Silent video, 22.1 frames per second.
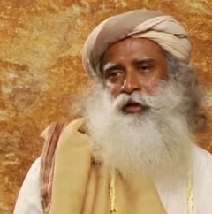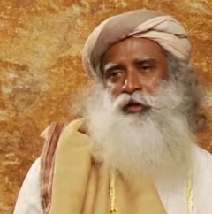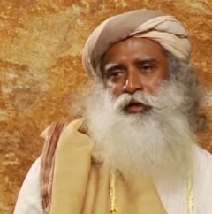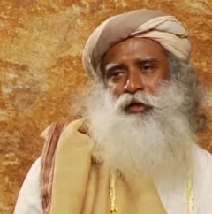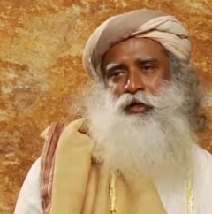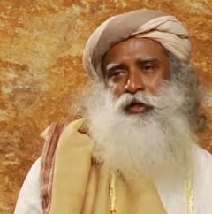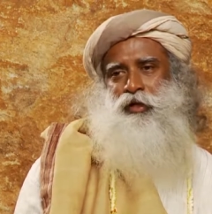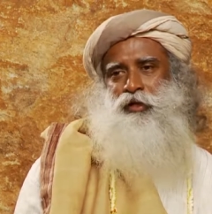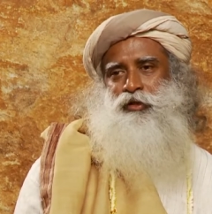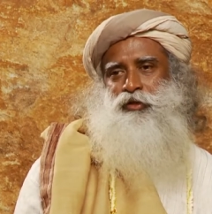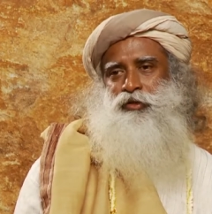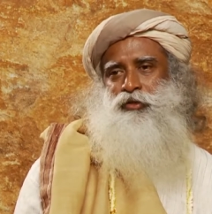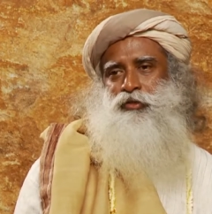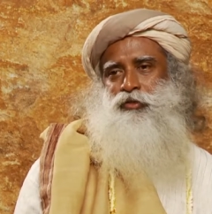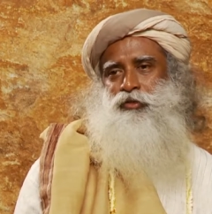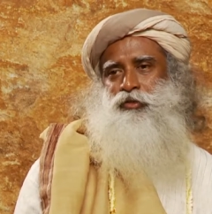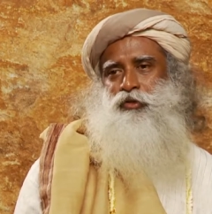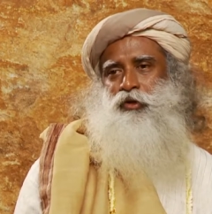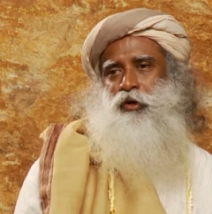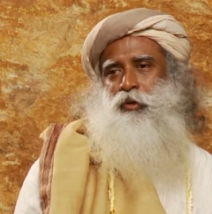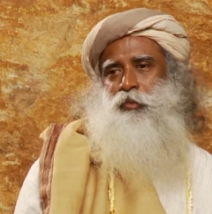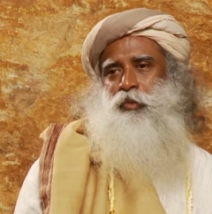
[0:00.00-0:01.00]
Unless you
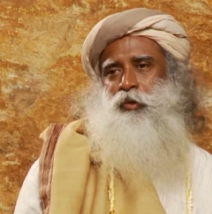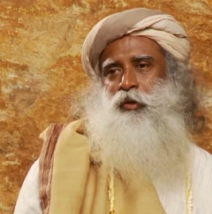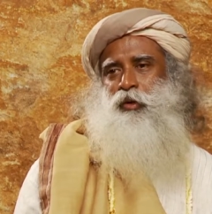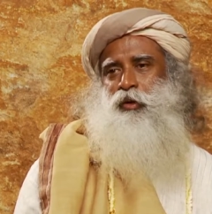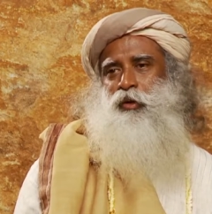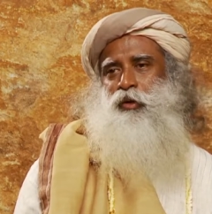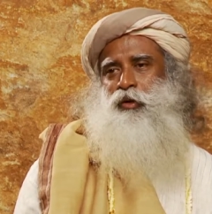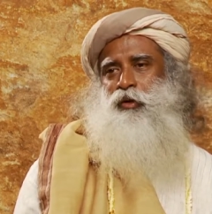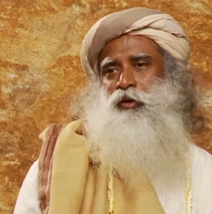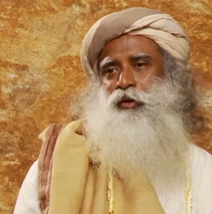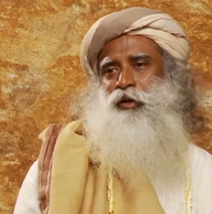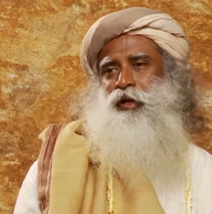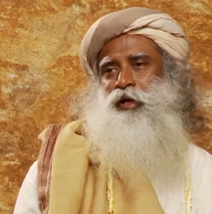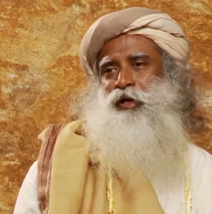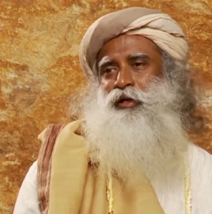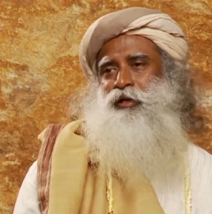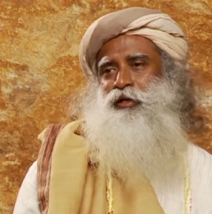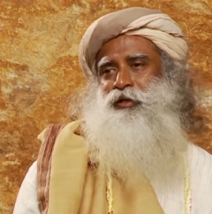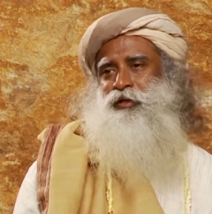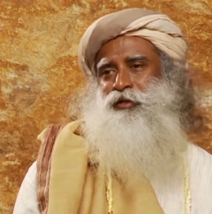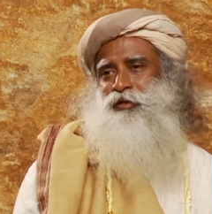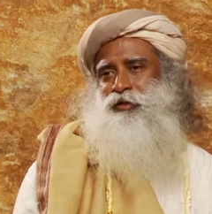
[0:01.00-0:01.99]
drop all your
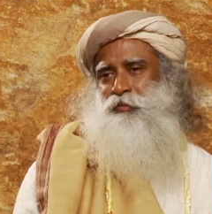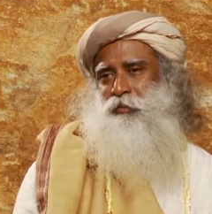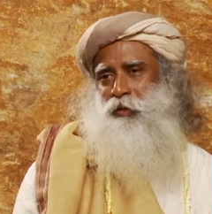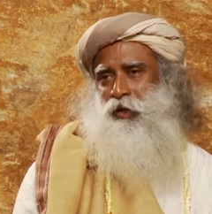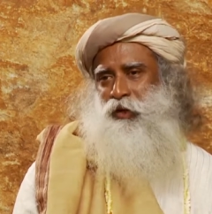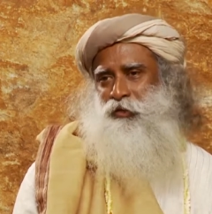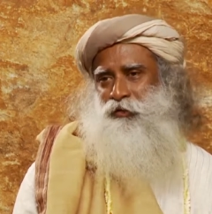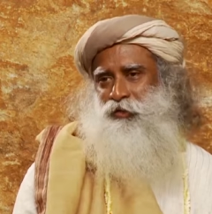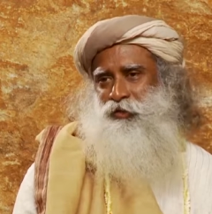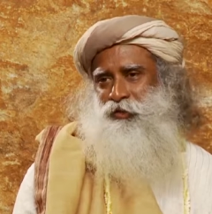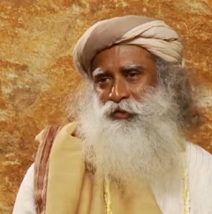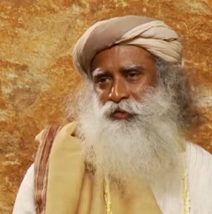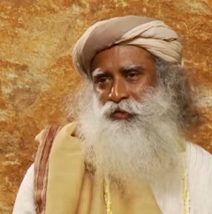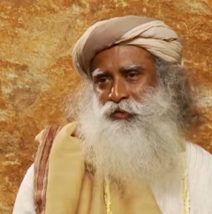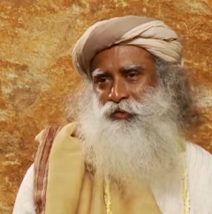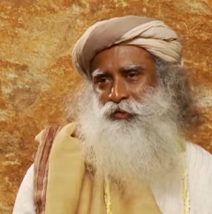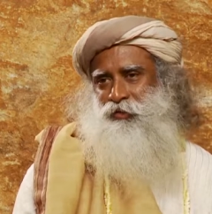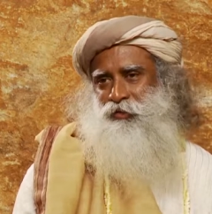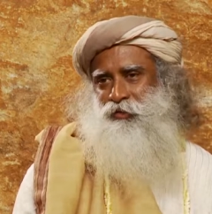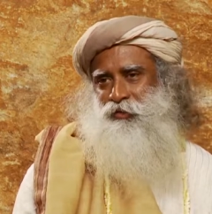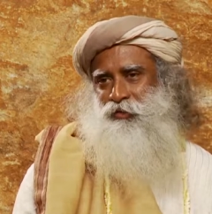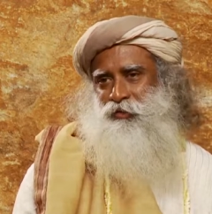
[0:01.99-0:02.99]
ideas about it,
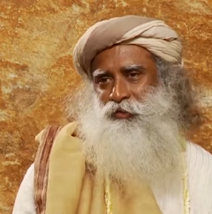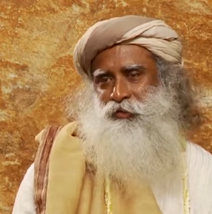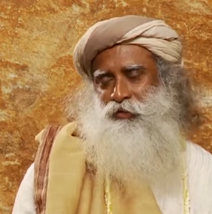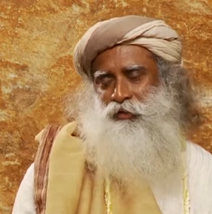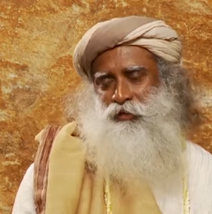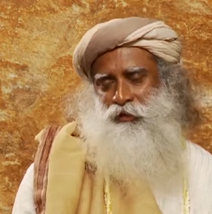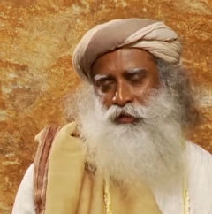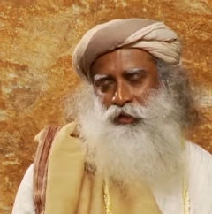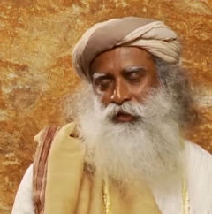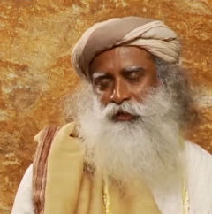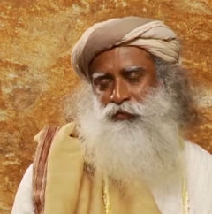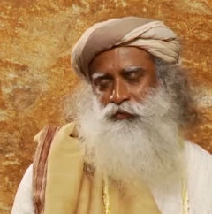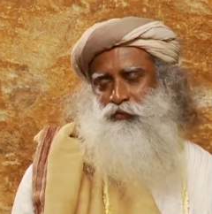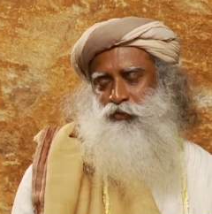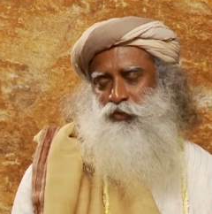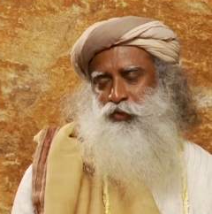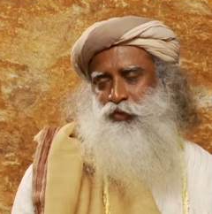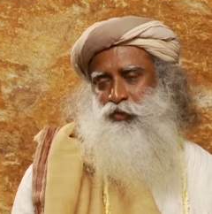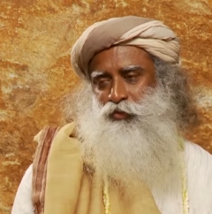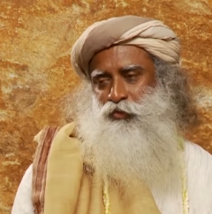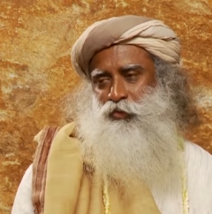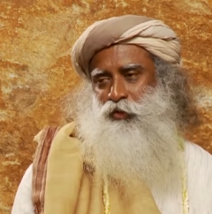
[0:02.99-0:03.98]
yes,
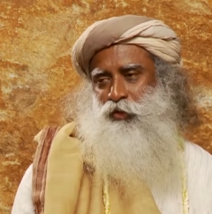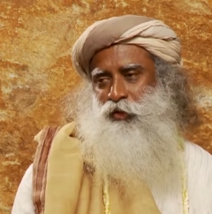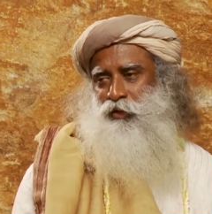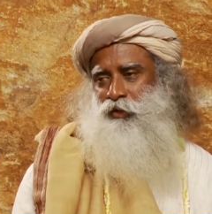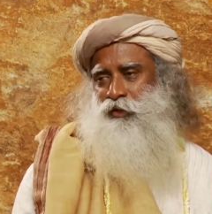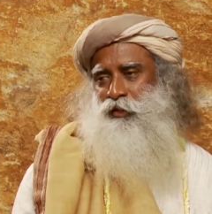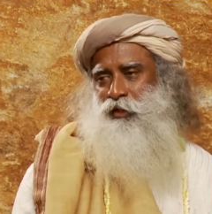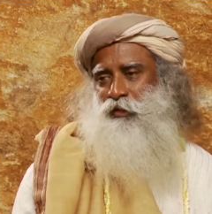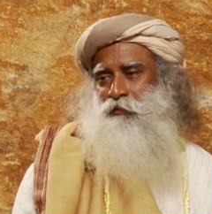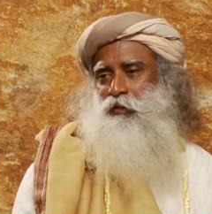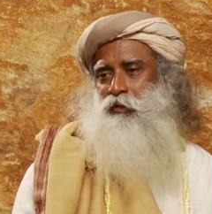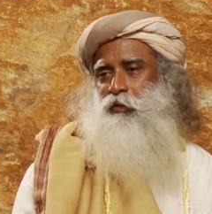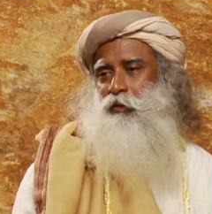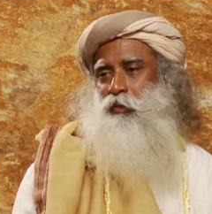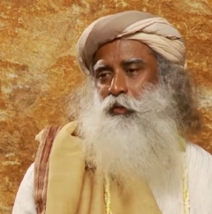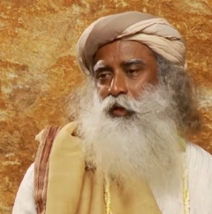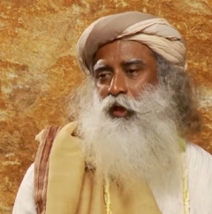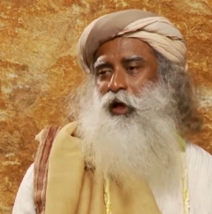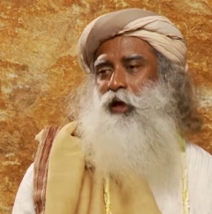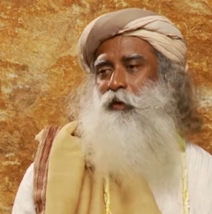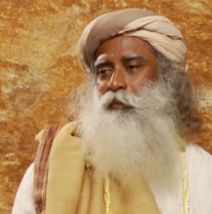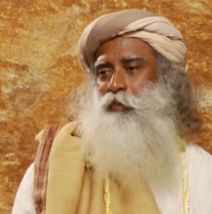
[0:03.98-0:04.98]
for sure it's never going
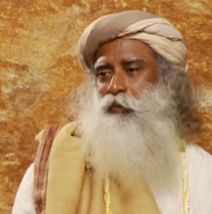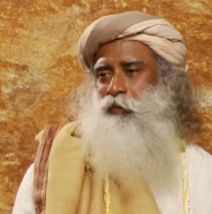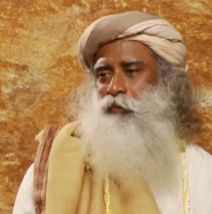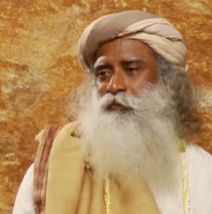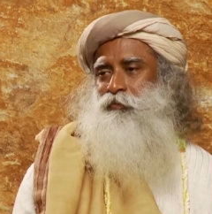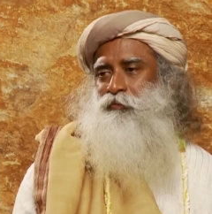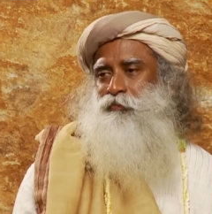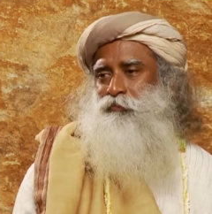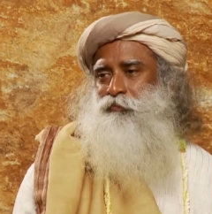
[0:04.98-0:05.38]
to happen.